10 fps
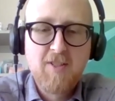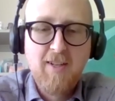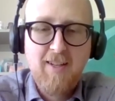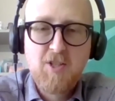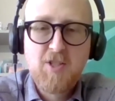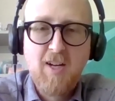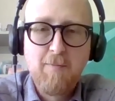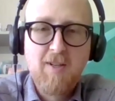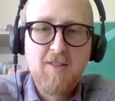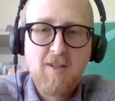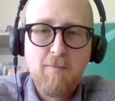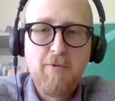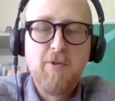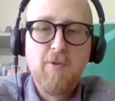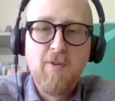and each time kids come
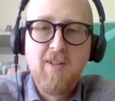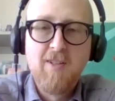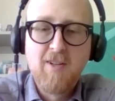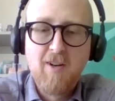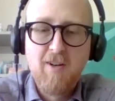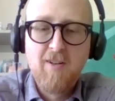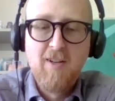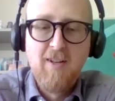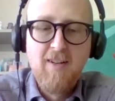through and are